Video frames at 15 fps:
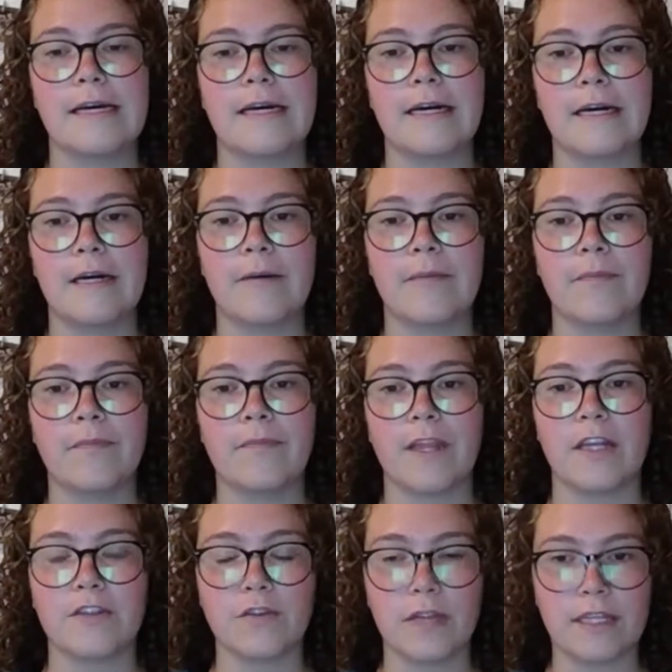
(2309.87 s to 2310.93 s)

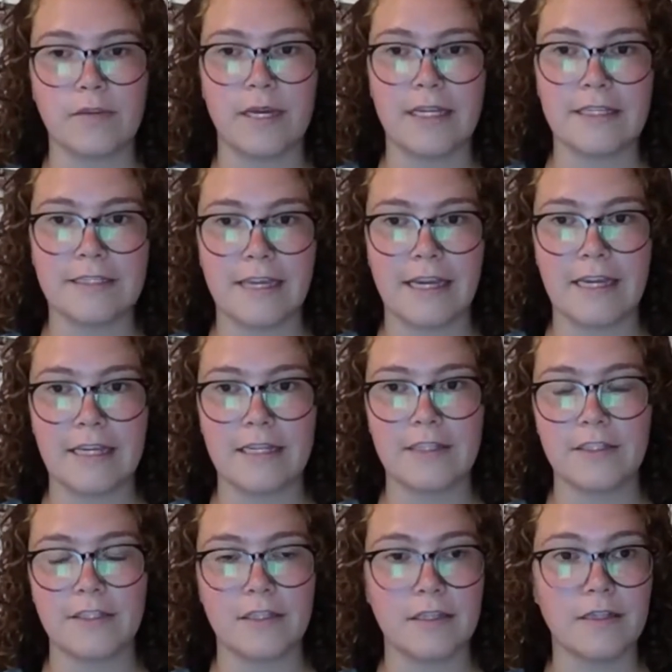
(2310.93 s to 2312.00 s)
And so that's why I
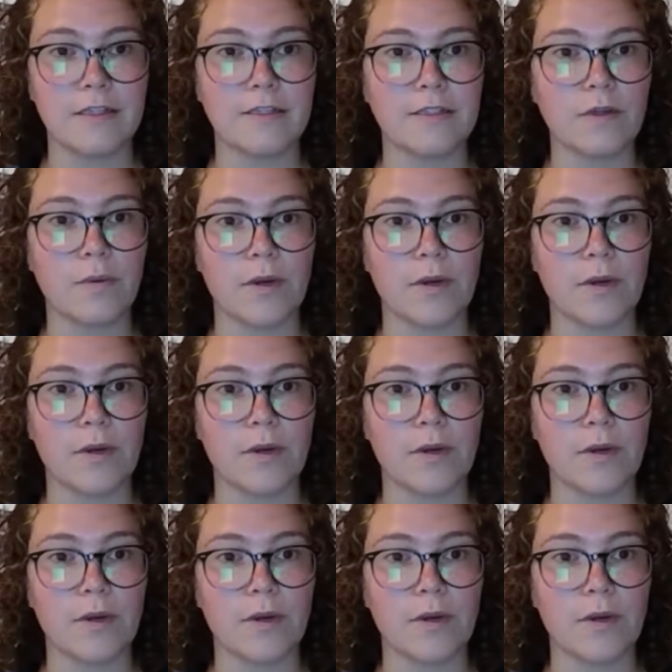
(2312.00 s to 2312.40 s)
decided to